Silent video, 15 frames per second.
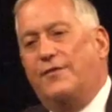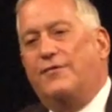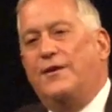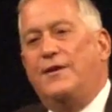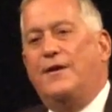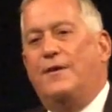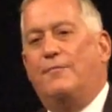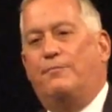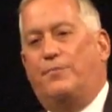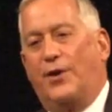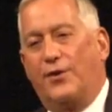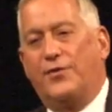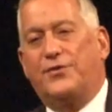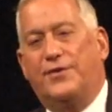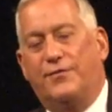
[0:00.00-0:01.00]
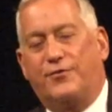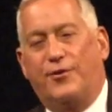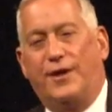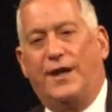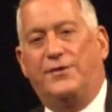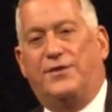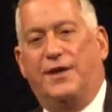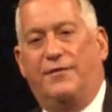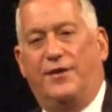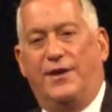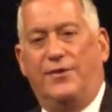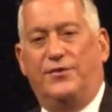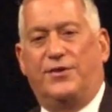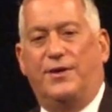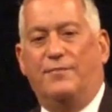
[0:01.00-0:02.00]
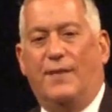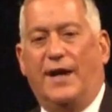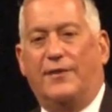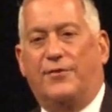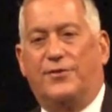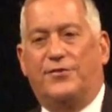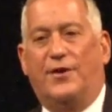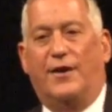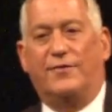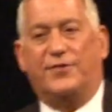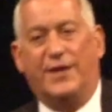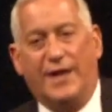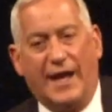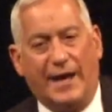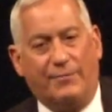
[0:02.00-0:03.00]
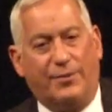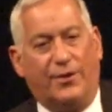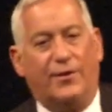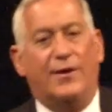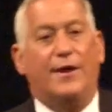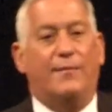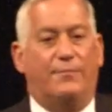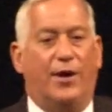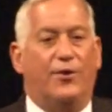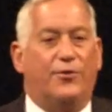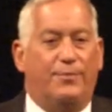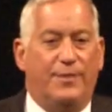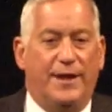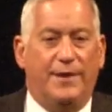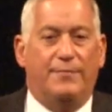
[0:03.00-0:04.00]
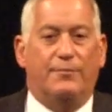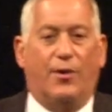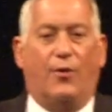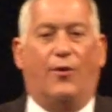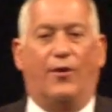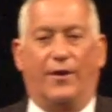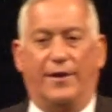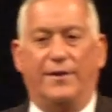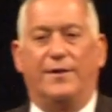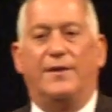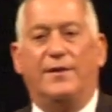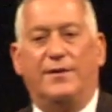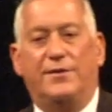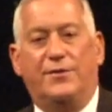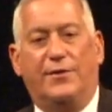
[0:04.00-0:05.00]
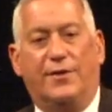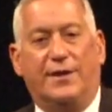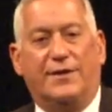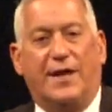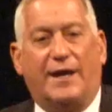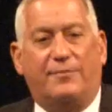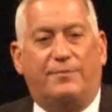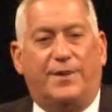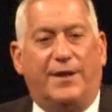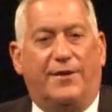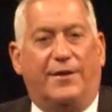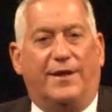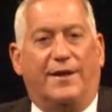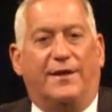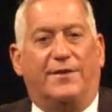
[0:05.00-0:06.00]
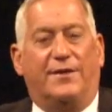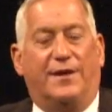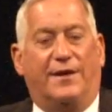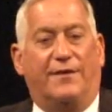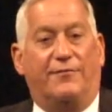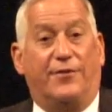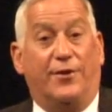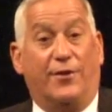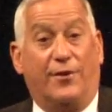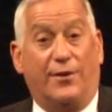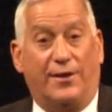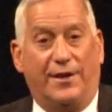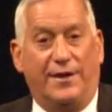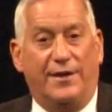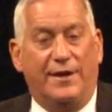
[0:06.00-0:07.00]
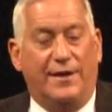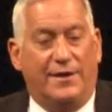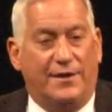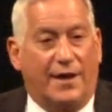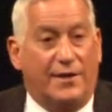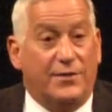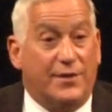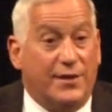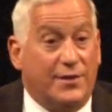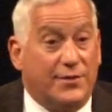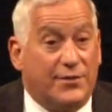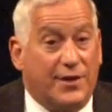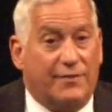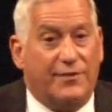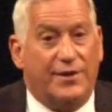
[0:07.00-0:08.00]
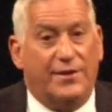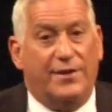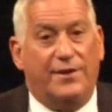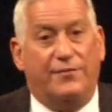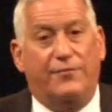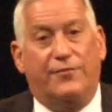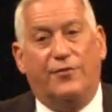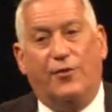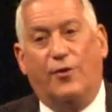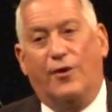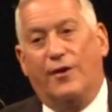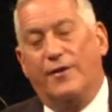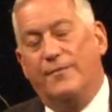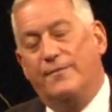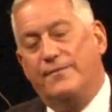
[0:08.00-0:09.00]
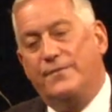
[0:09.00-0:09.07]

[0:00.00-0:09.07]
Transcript: of burst of creativity, you see Microsoft and Apple both being born during that period of the early 1974.